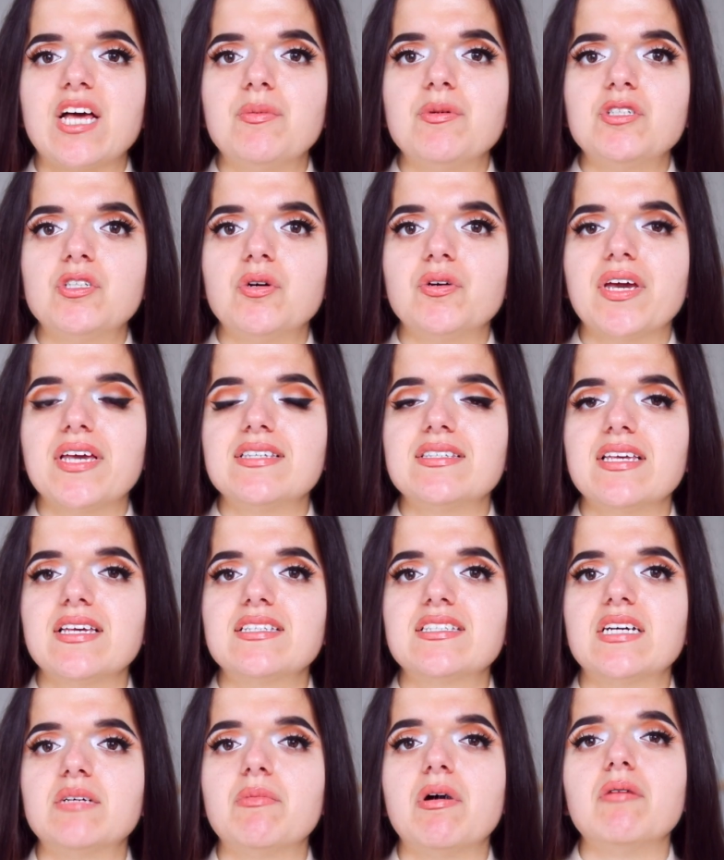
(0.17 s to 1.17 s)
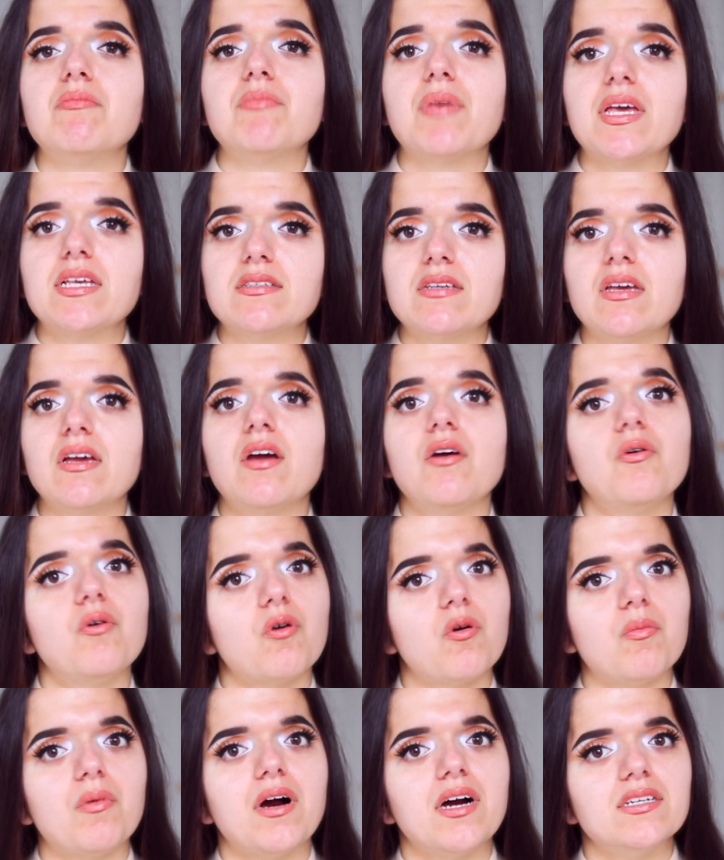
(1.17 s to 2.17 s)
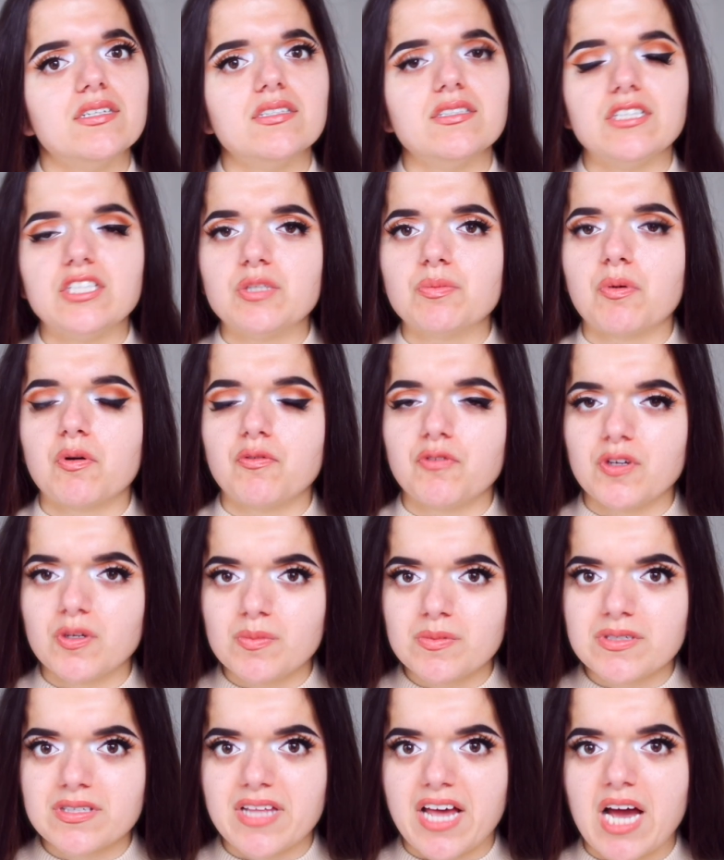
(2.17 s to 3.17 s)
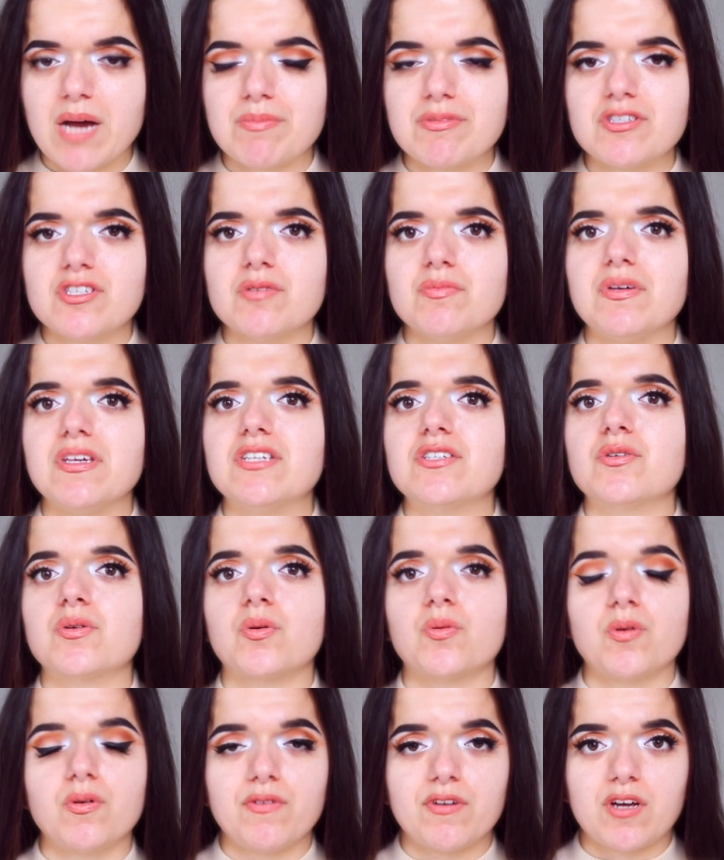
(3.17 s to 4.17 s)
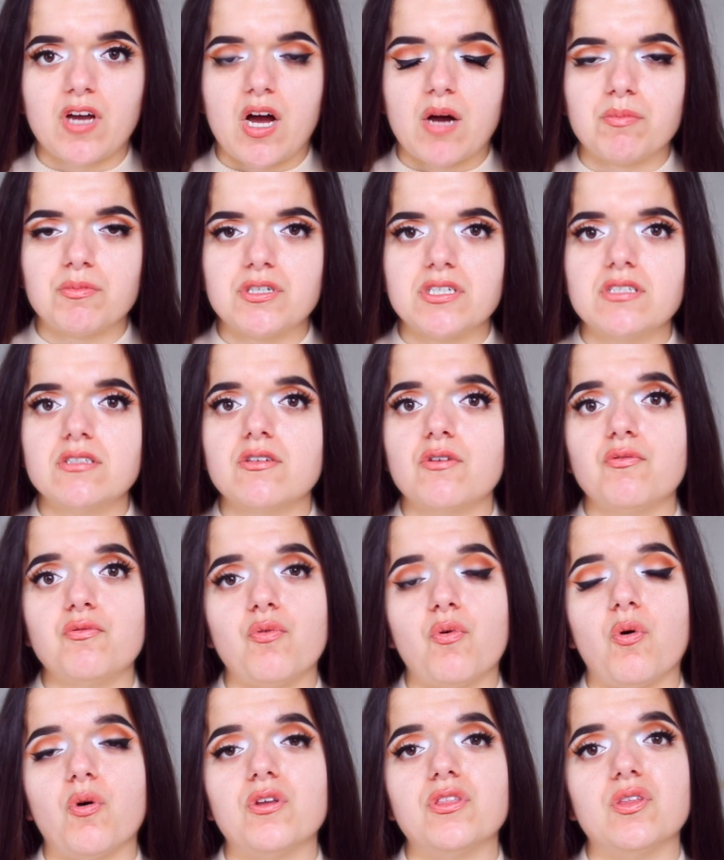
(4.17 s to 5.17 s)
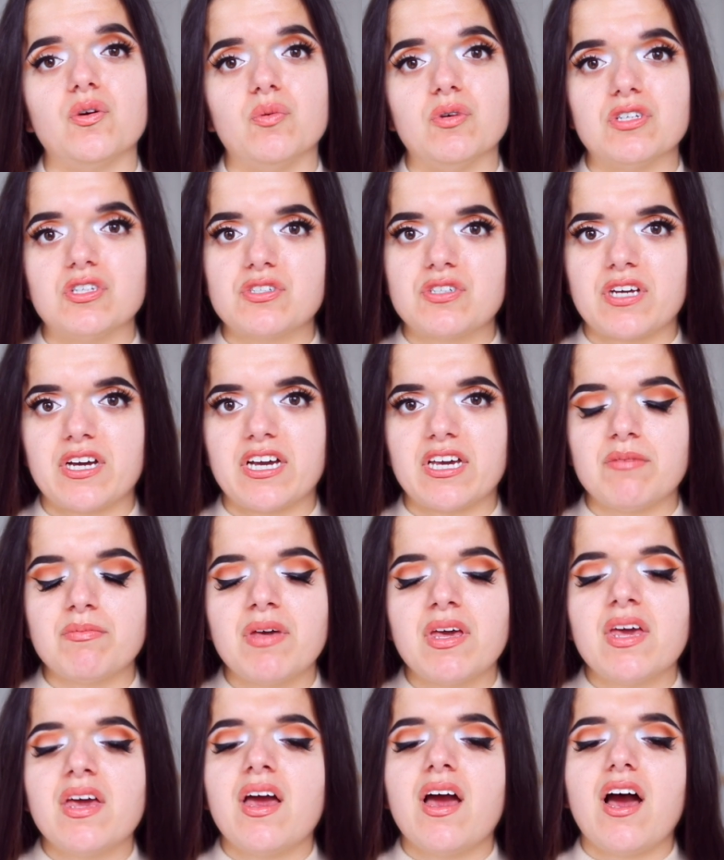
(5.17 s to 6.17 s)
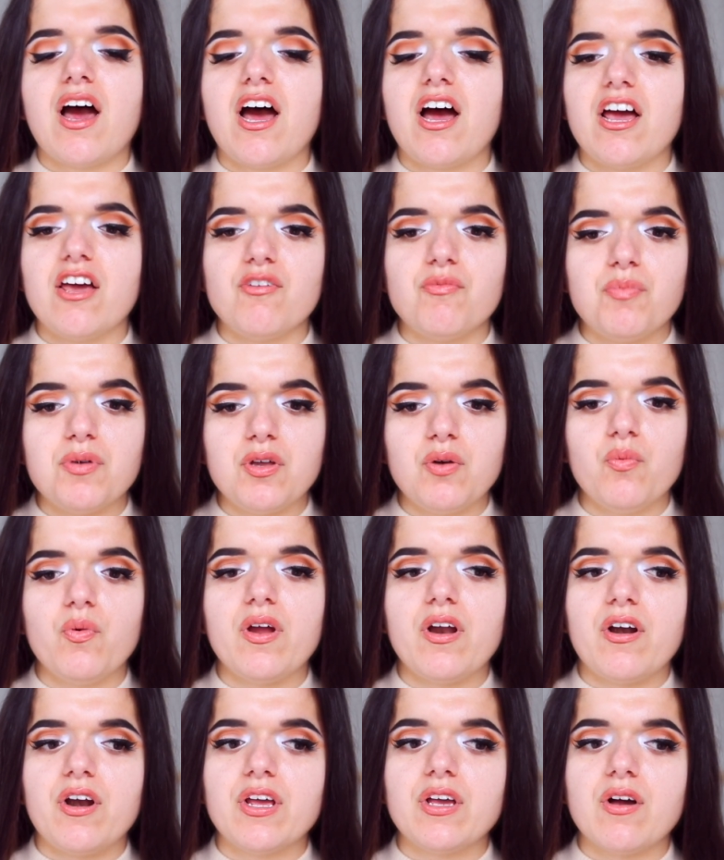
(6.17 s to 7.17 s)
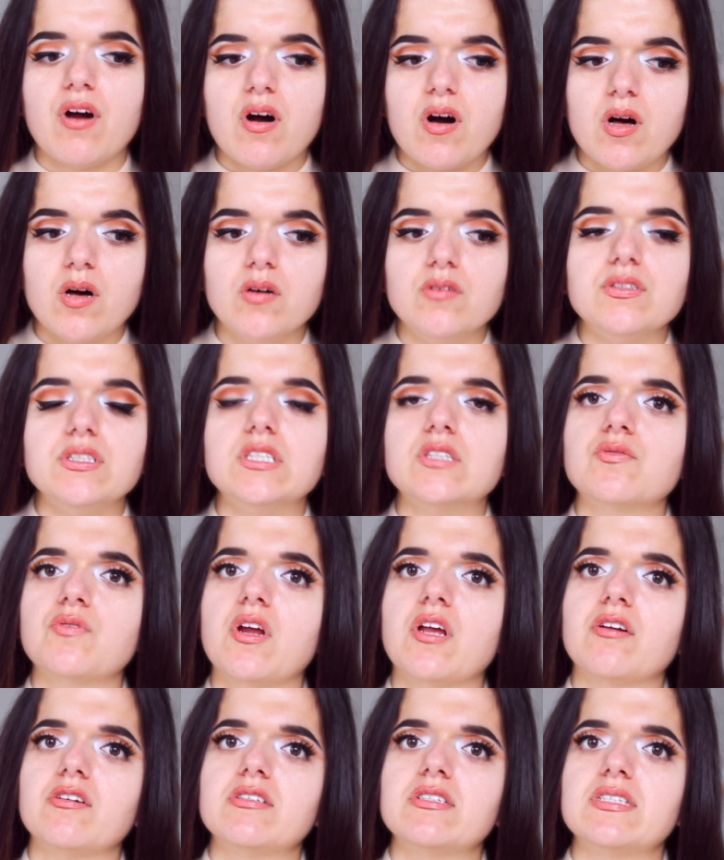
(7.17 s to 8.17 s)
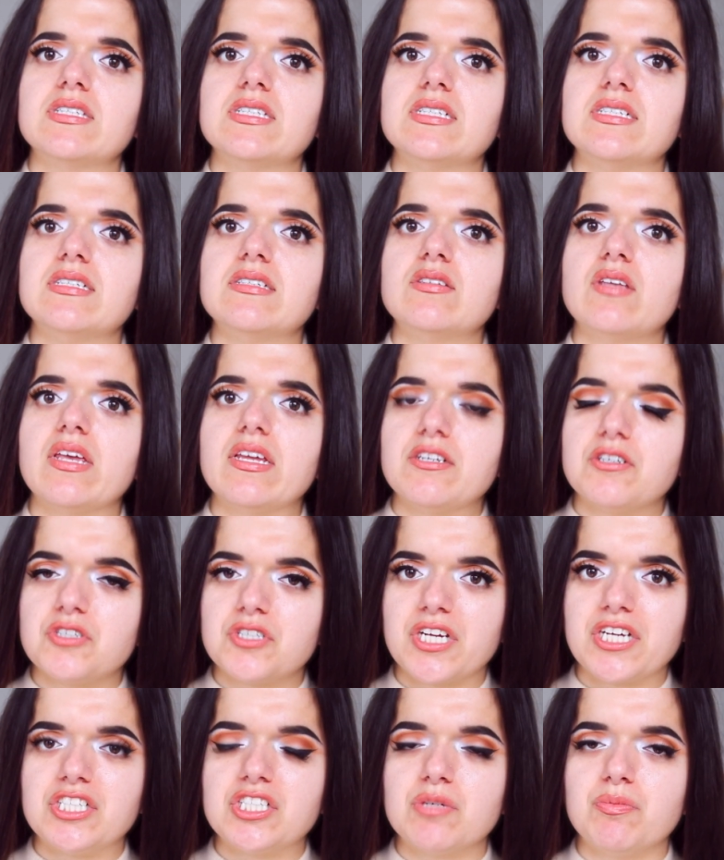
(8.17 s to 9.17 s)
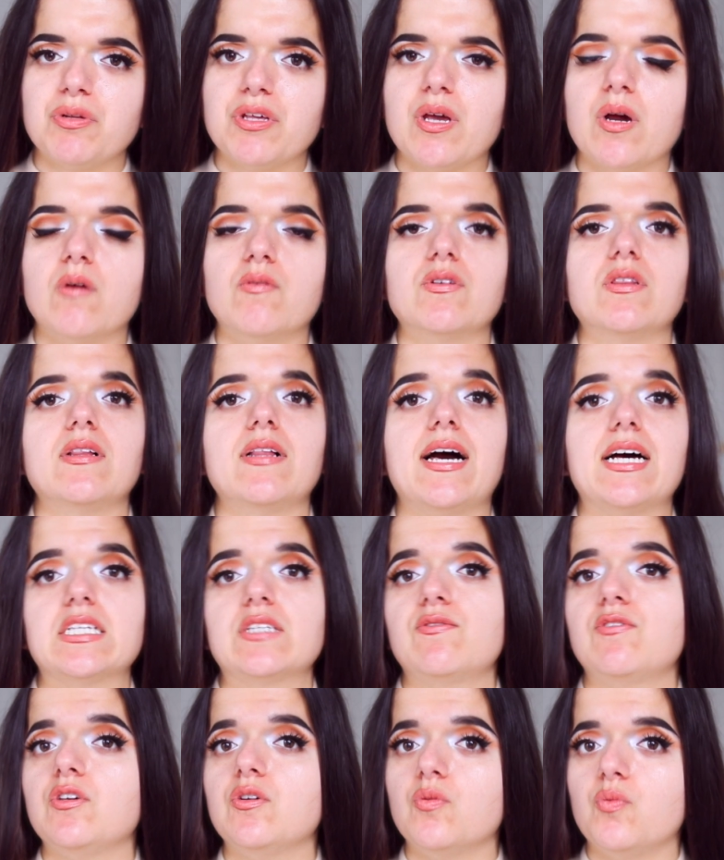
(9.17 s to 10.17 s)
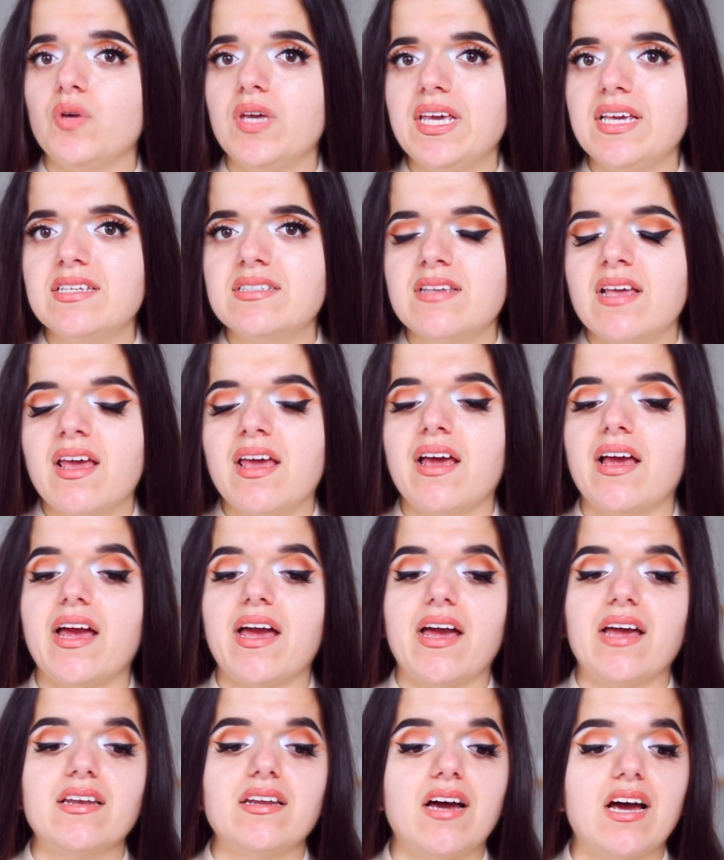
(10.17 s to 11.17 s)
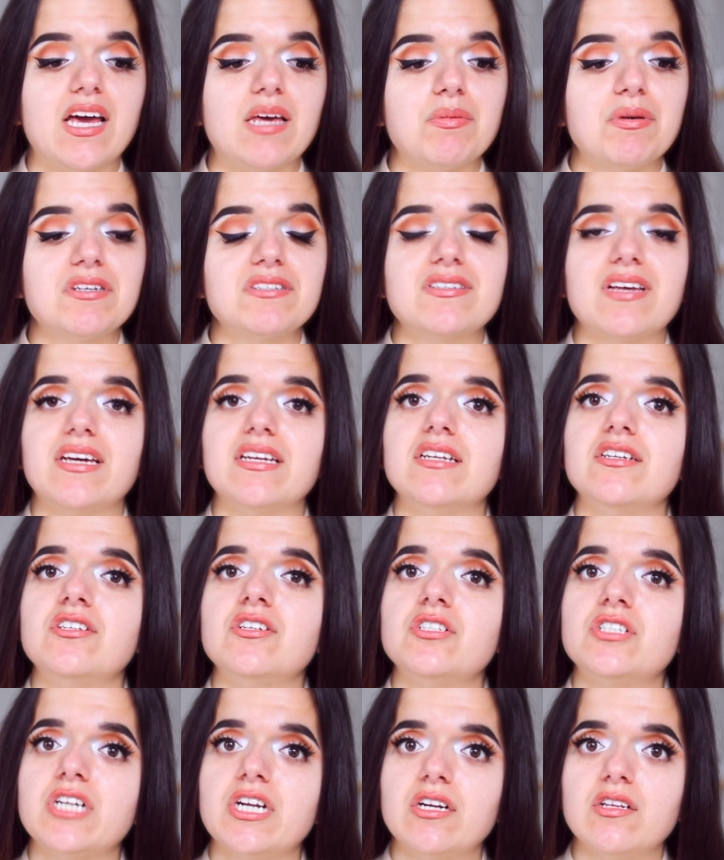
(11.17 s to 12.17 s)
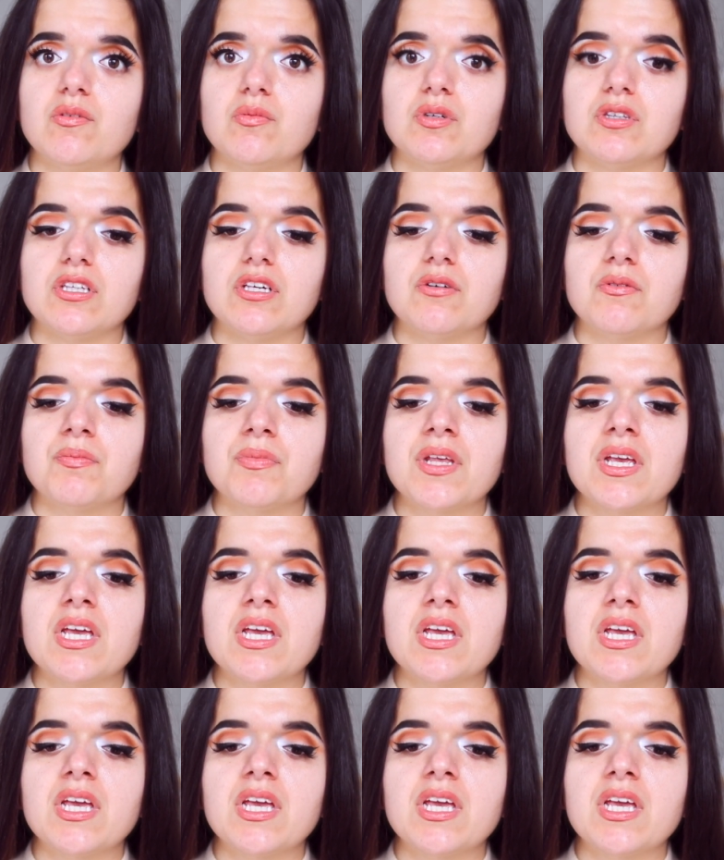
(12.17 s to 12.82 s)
I'll be showcasing some amazing gourmand niche perfumes that happen to be terrific options for the wintertime. I've been wearing all of these fragrances interchangeably over the last few weeks, and I'm excited to share them with you.